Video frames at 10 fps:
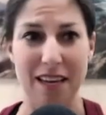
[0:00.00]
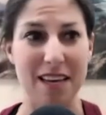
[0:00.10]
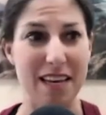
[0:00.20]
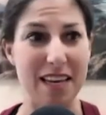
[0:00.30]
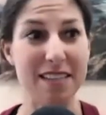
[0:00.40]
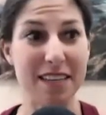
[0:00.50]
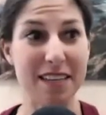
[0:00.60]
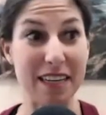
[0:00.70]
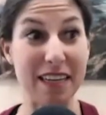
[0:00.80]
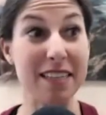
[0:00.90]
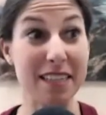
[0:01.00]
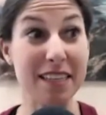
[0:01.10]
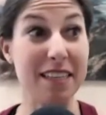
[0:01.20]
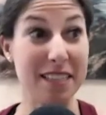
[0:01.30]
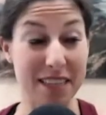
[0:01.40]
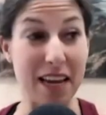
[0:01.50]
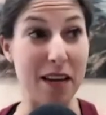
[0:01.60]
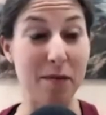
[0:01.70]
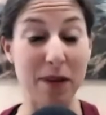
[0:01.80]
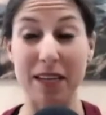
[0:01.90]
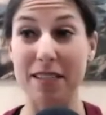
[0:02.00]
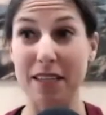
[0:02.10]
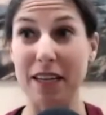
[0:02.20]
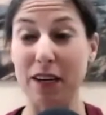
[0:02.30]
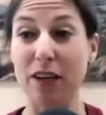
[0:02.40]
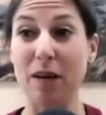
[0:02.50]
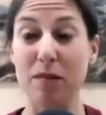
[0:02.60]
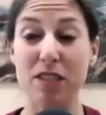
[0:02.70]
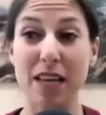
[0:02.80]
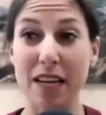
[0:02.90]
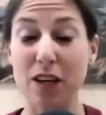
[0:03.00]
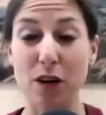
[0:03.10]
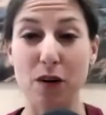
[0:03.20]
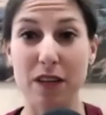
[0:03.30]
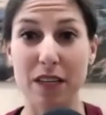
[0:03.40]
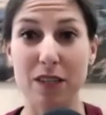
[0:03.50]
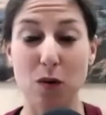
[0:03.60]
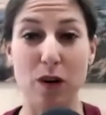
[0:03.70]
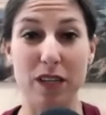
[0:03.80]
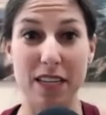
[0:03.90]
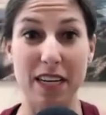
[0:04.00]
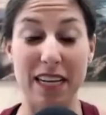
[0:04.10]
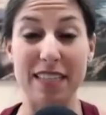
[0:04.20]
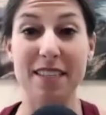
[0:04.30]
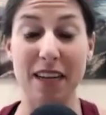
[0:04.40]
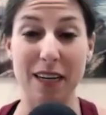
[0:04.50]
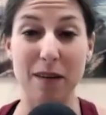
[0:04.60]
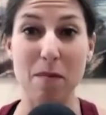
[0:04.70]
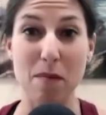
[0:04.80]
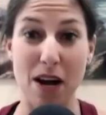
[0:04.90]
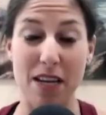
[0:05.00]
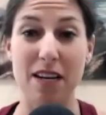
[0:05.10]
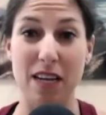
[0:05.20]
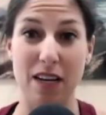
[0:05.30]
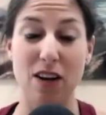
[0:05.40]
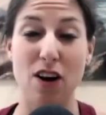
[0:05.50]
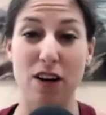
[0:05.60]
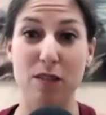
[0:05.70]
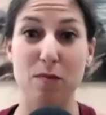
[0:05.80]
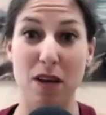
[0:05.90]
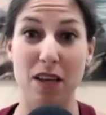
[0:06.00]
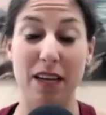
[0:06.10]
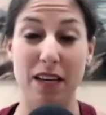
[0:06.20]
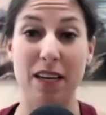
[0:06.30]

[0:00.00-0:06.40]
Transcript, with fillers: is it is it the same like is it like okay i'm just letting go of this or it's like it's stuck in my body and gonna cause me like